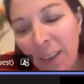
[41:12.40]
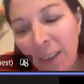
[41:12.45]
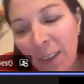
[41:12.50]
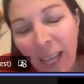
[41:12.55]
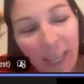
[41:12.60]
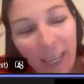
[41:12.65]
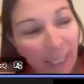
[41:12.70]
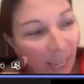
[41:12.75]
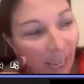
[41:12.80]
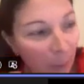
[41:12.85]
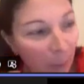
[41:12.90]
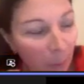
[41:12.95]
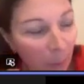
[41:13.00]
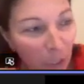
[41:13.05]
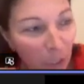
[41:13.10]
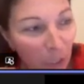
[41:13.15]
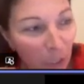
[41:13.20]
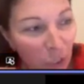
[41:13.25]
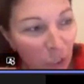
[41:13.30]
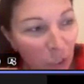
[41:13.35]
that game
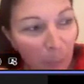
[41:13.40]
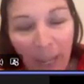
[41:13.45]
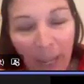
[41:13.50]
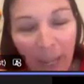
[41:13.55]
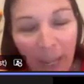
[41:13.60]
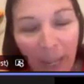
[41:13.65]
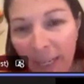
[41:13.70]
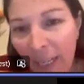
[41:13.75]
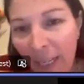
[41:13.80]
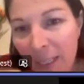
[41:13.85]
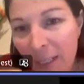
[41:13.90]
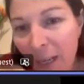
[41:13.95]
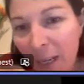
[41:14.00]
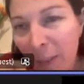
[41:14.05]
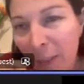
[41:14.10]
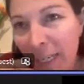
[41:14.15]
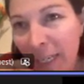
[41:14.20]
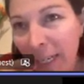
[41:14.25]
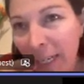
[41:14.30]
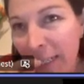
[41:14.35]
that we just played, that
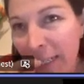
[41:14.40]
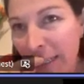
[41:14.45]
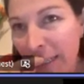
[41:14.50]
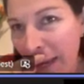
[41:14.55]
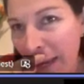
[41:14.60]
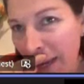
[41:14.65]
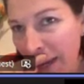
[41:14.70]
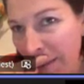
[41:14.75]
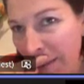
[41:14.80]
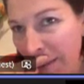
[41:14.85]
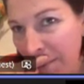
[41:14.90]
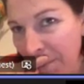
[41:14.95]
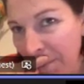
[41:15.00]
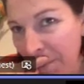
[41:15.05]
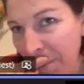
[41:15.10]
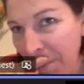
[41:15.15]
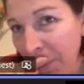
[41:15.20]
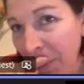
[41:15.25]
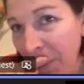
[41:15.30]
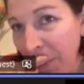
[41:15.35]
Cyber Snakes game,
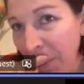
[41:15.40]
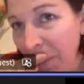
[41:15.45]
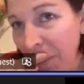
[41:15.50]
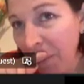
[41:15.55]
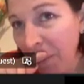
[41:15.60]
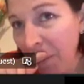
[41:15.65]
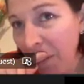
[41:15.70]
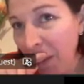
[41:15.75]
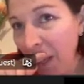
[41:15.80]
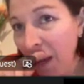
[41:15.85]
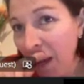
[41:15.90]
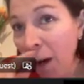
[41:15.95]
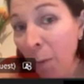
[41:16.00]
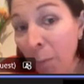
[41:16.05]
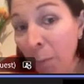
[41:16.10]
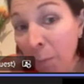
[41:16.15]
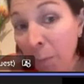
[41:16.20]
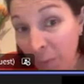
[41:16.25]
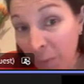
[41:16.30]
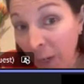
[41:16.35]

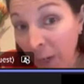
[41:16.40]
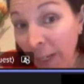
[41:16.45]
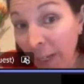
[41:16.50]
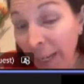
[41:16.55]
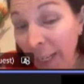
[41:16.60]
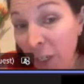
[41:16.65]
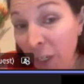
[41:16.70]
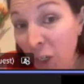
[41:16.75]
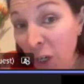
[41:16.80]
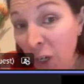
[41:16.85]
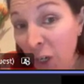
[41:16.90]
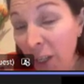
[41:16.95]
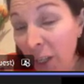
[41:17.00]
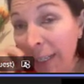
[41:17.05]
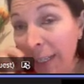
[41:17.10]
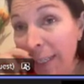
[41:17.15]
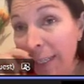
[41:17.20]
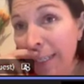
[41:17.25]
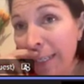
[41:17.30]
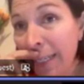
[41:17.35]
I'll again show the
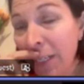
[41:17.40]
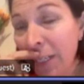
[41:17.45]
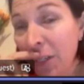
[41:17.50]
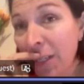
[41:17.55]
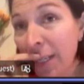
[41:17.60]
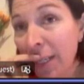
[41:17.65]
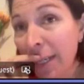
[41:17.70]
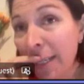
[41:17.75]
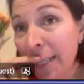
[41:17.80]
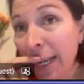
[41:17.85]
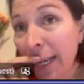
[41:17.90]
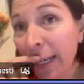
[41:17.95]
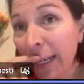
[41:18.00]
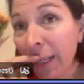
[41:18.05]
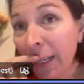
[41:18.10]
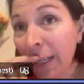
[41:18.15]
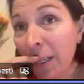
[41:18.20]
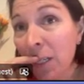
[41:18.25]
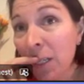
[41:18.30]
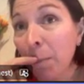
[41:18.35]
link to the teachers in a
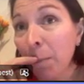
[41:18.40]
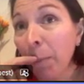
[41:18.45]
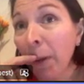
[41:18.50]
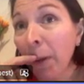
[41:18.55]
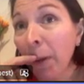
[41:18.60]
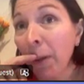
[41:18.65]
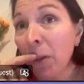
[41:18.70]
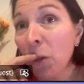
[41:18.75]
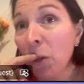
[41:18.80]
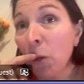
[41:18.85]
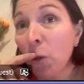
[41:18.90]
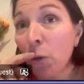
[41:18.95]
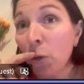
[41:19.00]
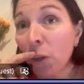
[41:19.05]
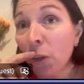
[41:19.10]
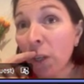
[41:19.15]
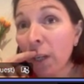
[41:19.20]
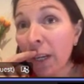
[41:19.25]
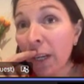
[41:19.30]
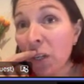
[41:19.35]
second, but you
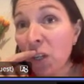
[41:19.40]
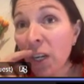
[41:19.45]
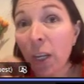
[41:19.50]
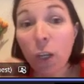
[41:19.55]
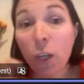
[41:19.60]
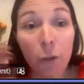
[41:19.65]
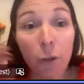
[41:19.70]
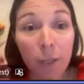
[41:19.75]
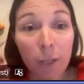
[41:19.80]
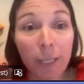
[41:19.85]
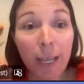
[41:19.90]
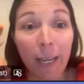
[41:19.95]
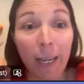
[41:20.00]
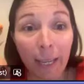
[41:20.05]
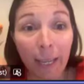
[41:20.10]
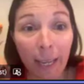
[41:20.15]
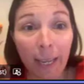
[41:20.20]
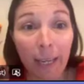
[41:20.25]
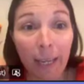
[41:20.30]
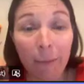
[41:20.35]
can actually use
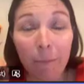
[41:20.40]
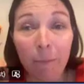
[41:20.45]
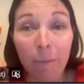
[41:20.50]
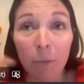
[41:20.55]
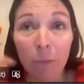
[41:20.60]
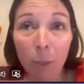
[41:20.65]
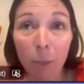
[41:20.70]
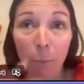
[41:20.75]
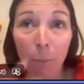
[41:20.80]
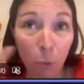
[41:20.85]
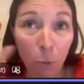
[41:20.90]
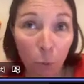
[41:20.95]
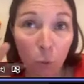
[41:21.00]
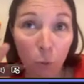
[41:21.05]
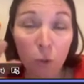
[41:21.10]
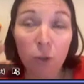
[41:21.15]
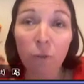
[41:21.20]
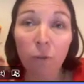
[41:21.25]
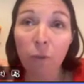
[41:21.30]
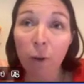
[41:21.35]
that game, the
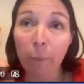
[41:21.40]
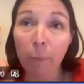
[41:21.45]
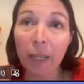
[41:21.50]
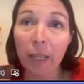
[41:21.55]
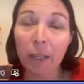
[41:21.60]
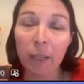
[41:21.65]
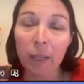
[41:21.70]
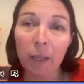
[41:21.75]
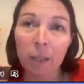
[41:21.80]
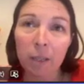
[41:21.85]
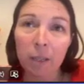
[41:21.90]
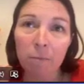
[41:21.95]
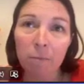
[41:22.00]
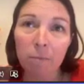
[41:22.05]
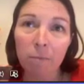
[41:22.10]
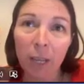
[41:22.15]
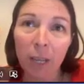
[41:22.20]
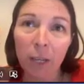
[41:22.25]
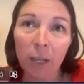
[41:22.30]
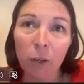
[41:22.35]
board from it,
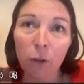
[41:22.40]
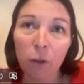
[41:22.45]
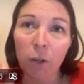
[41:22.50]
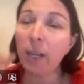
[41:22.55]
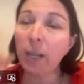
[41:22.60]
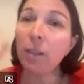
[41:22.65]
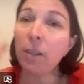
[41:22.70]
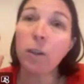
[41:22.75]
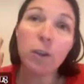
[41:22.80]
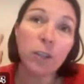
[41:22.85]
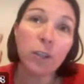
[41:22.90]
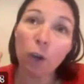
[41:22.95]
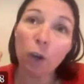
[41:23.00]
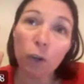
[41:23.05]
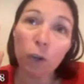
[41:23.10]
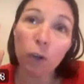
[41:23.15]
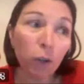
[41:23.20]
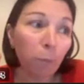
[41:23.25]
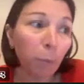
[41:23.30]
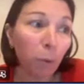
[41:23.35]
and you can either use it
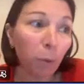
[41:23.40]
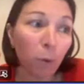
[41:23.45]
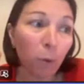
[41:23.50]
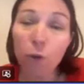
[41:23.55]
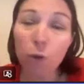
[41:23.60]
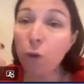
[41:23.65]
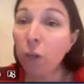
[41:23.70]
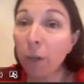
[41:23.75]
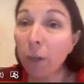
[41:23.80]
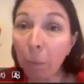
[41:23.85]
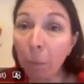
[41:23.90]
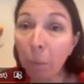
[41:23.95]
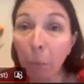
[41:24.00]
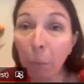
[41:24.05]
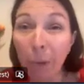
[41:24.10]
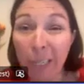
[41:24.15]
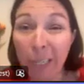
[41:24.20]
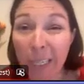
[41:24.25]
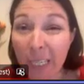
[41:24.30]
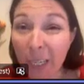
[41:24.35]
on your board or you can
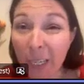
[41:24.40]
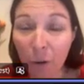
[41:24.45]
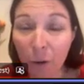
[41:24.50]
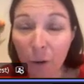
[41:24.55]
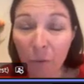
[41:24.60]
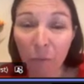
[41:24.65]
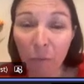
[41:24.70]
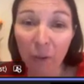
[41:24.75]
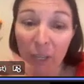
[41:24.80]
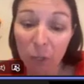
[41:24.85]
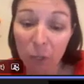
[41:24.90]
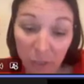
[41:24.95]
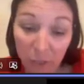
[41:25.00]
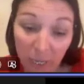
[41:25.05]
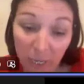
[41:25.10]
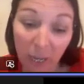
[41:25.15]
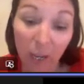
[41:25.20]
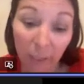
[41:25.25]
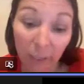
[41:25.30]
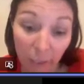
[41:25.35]
print it off and use
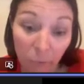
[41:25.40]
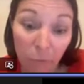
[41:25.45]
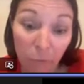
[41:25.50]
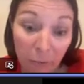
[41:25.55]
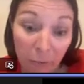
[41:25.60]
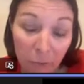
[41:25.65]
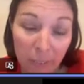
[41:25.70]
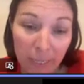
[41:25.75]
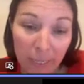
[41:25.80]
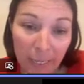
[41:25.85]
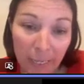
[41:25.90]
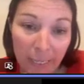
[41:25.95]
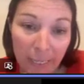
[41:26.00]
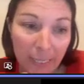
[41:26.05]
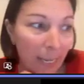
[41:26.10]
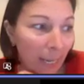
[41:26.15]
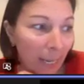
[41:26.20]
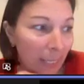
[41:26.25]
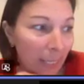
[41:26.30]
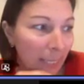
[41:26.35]
it like a real
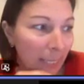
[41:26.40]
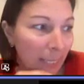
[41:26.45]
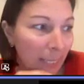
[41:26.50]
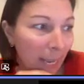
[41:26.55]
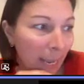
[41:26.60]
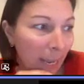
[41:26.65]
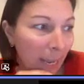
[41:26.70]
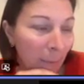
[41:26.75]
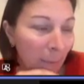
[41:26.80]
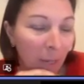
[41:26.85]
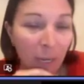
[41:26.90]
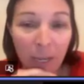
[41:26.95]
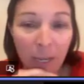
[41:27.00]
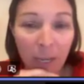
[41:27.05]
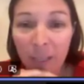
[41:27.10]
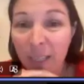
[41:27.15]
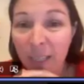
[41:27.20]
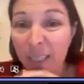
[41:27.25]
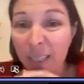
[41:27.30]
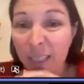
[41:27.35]
Snakes and Ladders game.
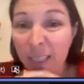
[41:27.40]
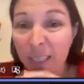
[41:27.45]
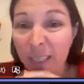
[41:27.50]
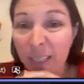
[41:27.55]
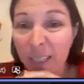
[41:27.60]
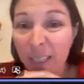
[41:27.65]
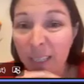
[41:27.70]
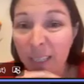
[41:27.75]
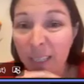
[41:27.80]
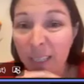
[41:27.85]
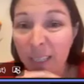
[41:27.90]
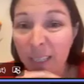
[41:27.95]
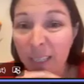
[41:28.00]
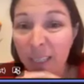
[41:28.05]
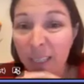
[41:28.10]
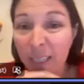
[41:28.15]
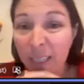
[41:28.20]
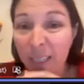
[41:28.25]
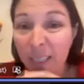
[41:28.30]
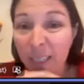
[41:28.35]
There's even a
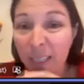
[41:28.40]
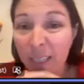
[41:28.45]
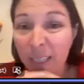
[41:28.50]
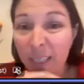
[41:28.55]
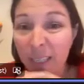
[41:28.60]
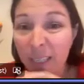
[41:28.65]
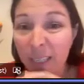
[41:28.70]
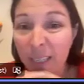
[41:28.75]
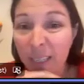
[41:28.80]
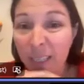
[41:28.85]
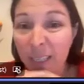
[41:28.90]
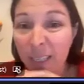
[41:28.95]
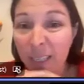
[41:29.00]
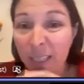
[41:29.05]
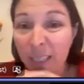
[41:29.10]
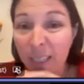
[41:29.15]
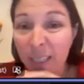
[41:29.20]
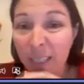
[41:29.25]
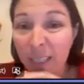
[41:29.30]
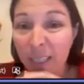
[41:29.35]
dice you can print off
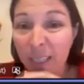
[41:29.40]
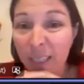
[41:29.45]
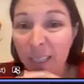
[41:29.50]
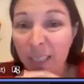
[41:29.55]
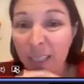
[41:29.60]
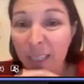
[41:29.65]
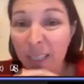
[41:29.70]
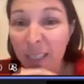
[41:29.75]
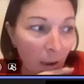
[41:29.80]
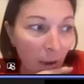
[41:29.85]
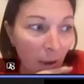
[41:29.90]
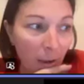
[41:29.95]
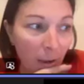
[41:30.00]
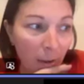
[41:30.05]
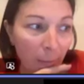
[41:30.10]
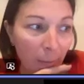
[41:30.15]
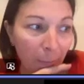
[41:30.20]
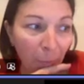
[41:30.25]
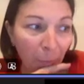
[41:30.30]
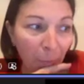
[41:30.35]
too.
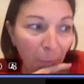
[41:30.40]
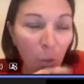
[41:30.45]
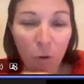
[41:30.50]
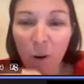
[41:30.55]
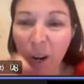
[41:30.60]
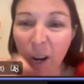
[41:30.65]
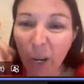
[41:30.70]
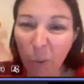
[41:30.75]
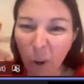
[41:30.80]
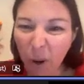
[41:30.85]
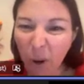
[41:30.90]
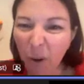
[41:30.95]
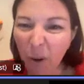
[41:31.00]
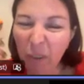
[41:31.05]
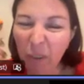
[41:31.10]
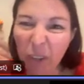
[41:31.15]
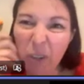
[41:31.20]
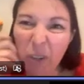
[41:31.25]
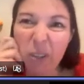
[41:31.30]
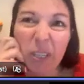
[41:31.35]
Or I quite
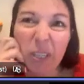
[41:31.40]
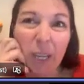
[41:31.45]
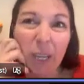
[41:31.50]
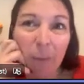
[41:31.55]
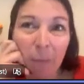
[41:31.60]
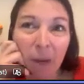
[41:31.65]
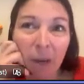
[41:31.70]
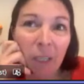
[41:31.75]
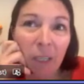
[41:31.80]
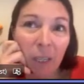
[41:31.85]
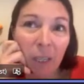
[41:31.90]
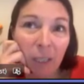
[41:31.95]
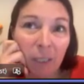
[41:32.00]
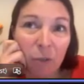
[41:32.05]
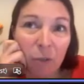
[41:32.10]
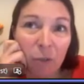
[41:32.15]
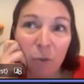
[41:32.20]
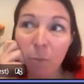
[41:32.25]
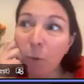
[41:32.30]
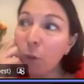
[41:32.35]
often use it in my
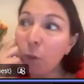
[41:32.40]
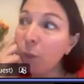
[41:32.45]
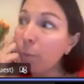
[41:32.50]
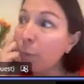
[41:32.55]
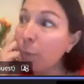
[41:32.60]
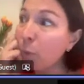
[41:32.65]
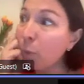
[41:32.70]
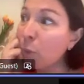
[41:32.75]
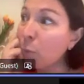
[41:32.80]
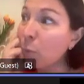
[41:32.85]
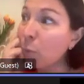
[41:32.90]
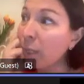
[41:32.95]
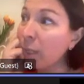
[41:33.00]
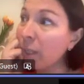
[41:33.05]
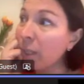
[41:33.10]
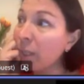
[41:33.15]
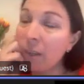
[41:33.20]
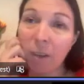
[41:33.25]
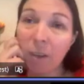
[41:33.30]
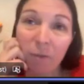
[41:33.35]
classroom on the board with
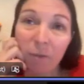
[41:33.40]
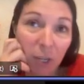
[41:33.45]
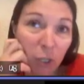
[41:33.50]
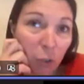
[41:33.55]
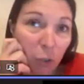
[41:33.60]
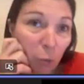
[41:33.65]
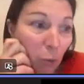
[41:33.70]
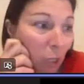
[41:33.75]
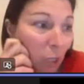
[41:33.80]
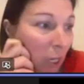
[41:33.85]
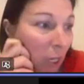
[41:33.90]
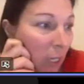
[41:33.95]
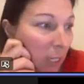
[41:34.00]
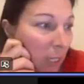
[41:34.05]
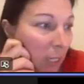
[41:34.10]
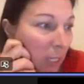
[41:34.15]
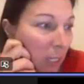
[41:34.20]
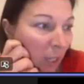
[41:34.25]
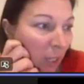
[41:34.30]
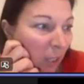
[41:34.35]
a virtual
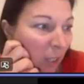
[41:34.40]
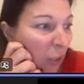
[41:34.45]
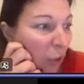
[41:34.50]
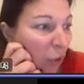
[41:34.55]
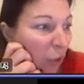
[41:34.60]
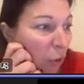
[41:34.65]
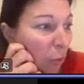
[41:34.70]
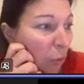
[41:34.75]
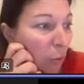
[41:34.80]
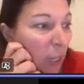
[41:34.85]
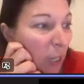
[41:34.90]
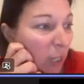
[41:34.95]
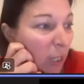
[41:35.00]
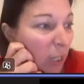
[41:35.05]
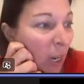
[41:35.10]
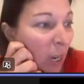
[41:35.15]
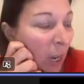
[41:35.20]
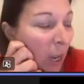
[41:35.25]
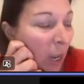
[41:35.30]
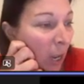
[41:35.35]
dice, like a Google dice.